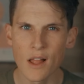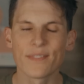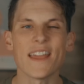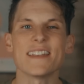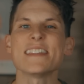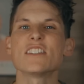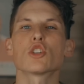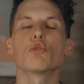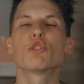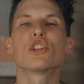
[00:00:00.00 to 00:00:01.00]
that needs
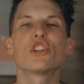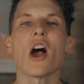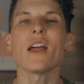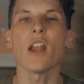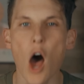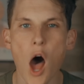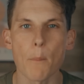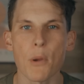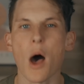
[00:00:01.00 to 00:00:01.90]
to shut up